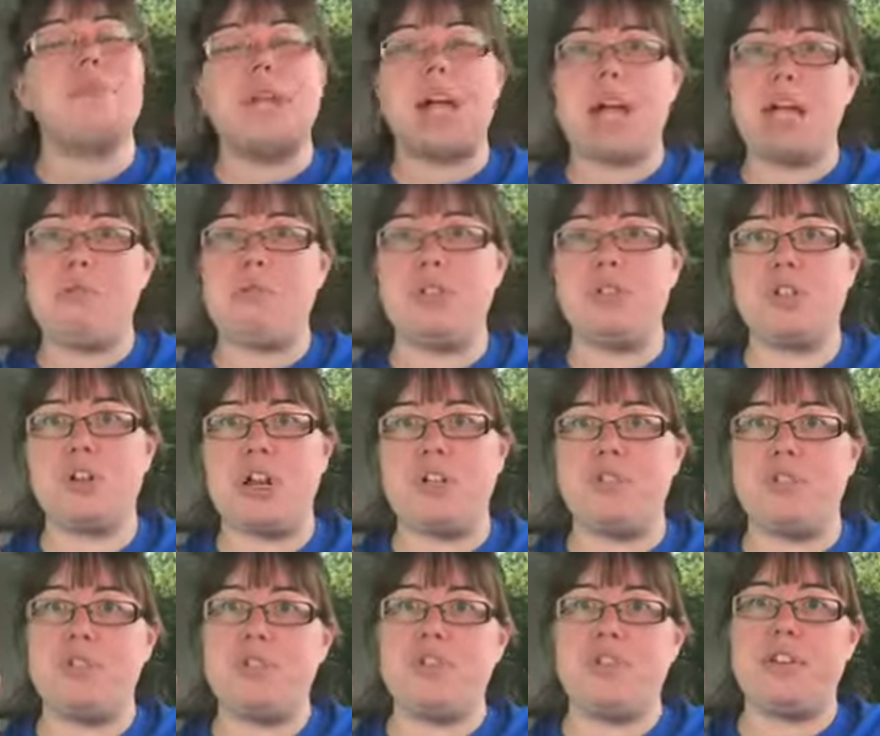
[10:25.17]
I was
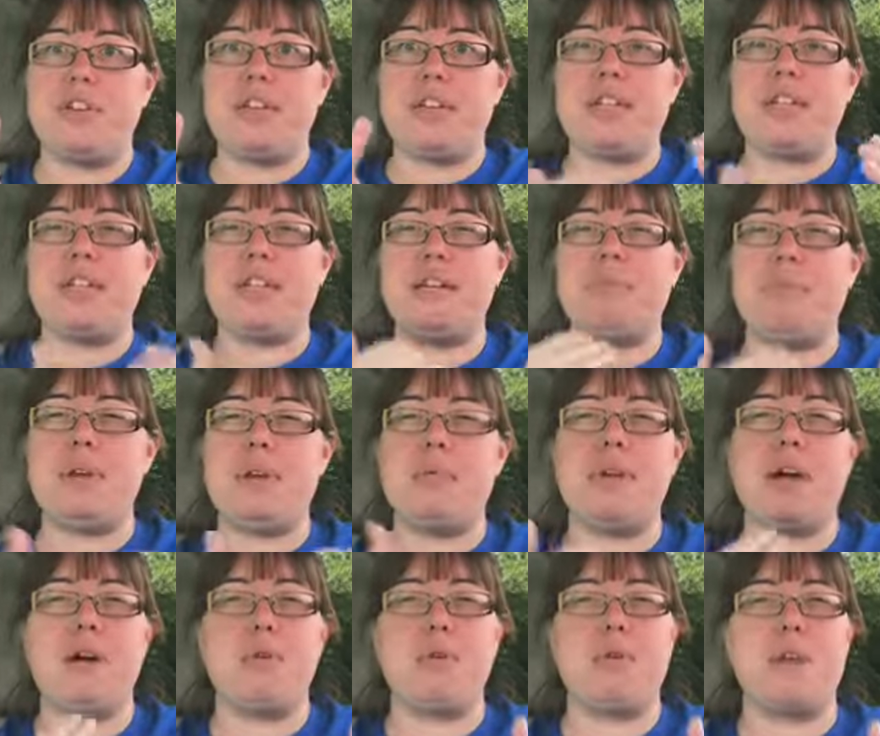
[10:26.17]
grateful for this, and
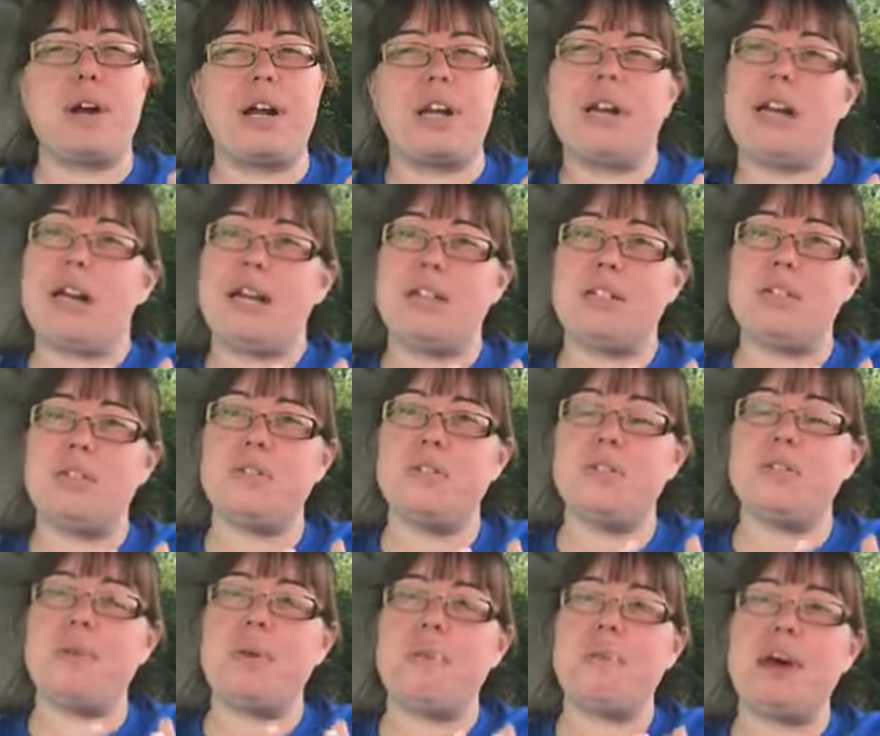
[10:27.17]
maybe I will recognize those
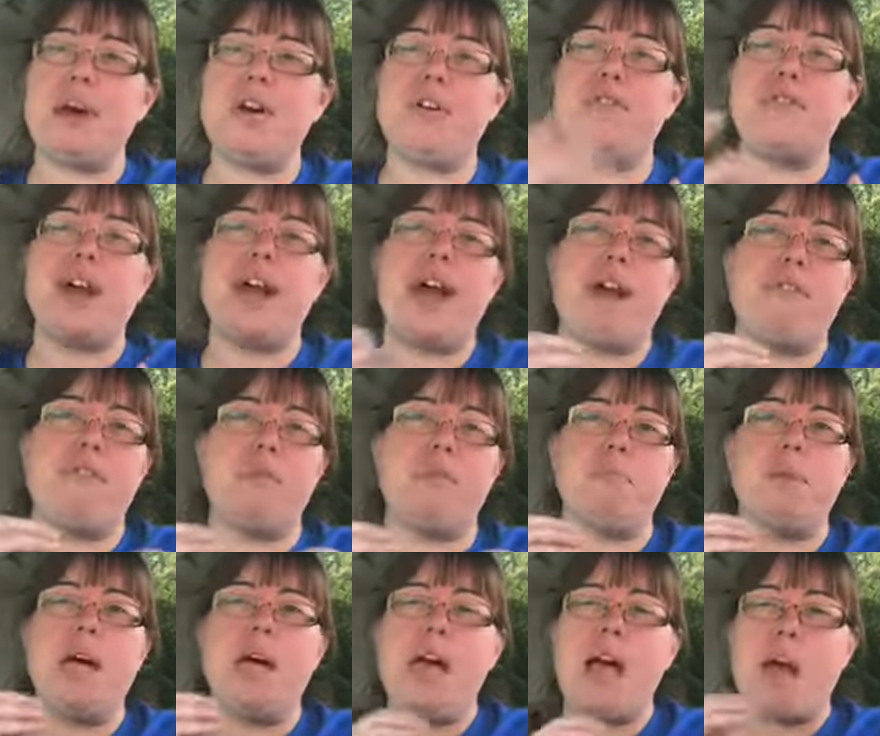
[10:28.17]
a bit better if I have
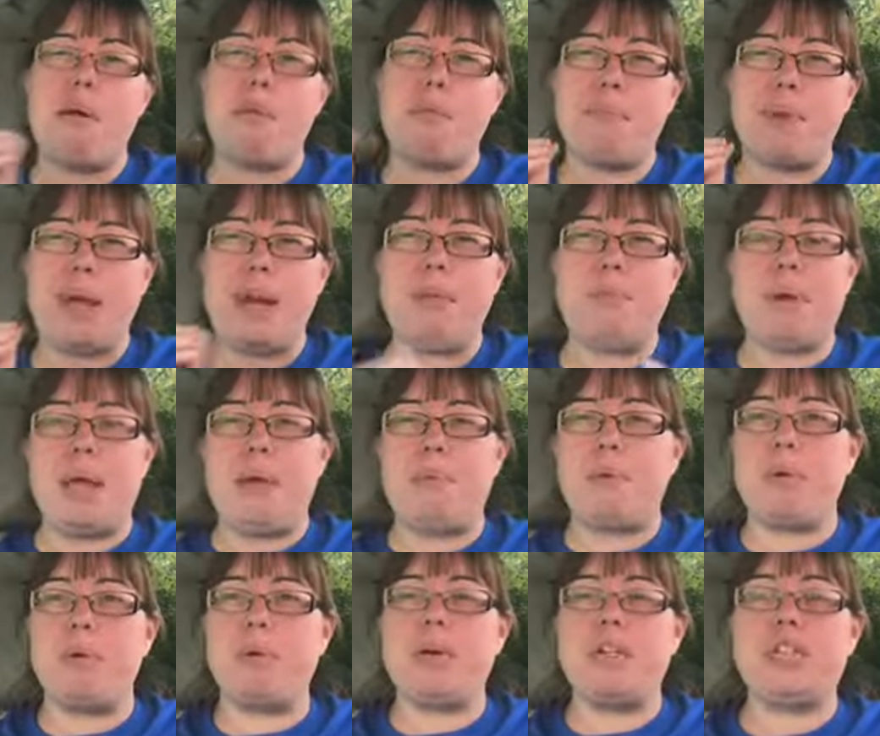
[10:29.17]
them. I'm a pen and
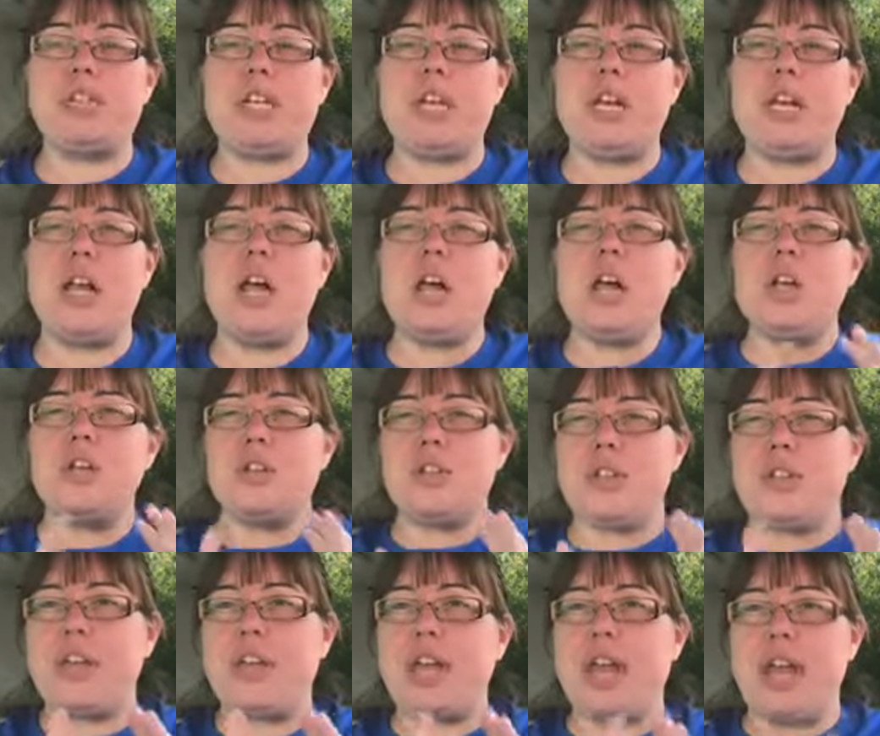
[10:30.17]
paper person, so
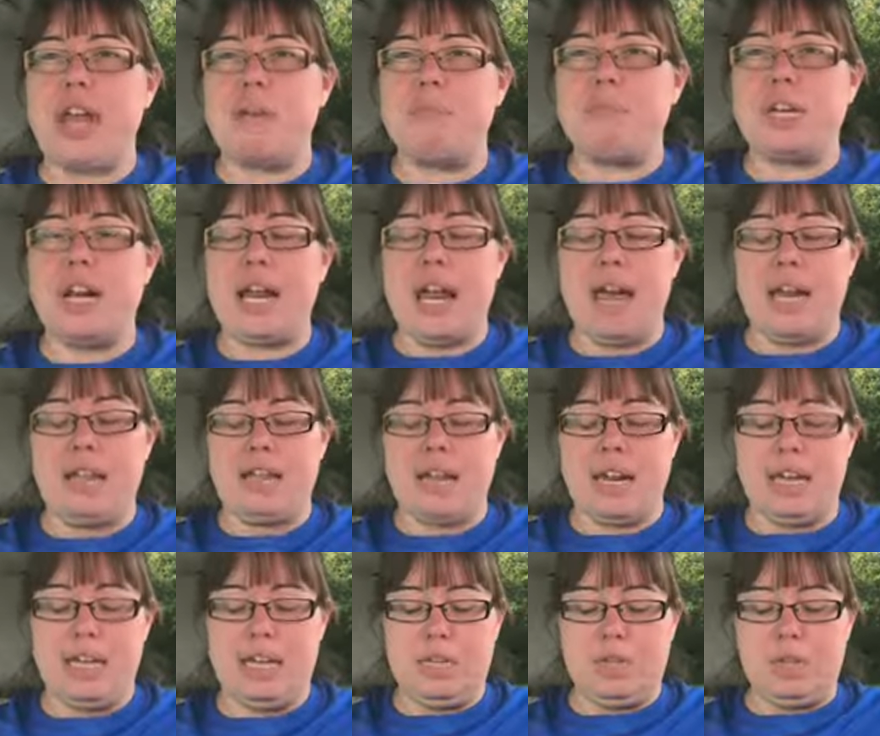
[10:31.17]
I think I am going to add
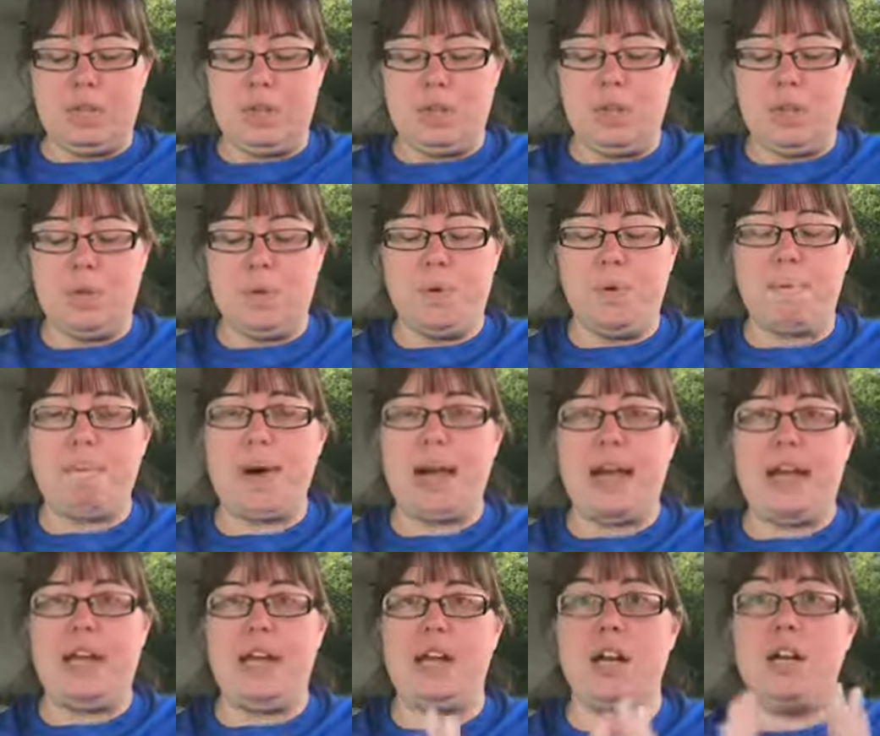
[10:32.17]
that into
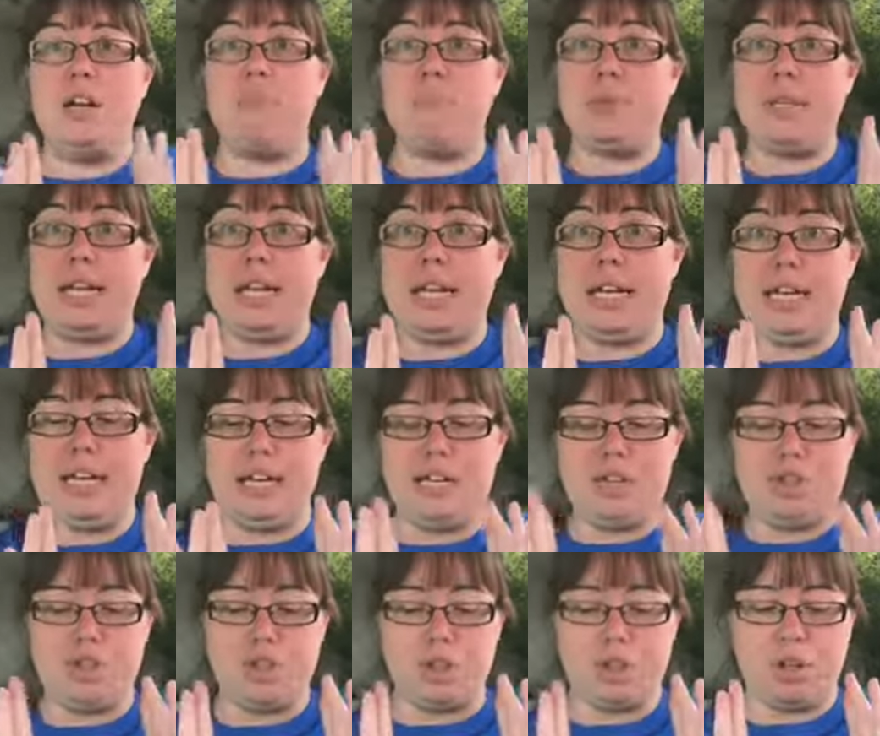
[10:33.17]
my planning
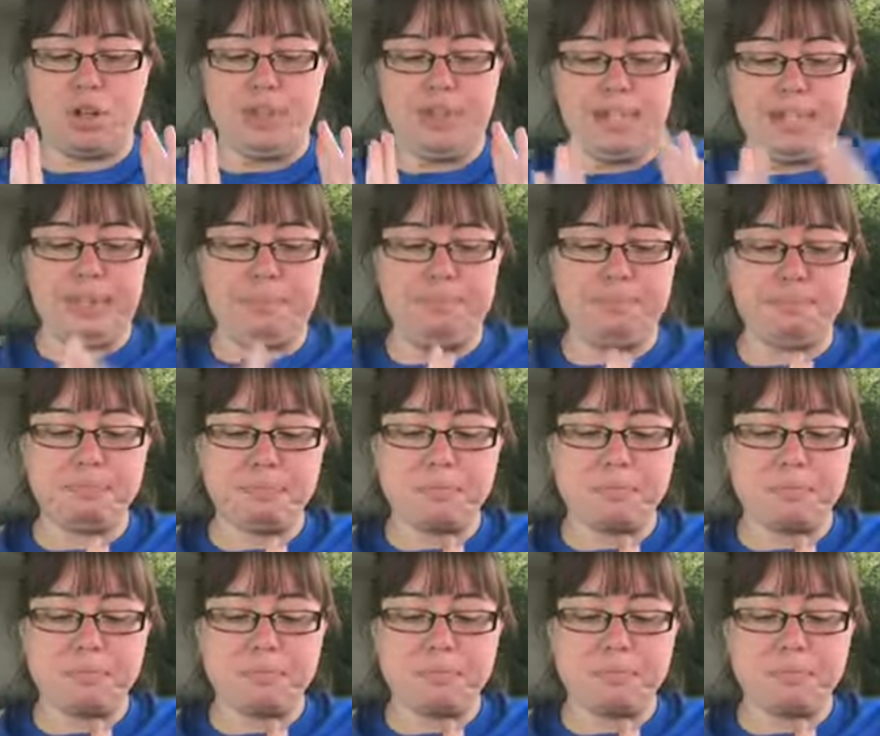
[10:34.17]
and journaling.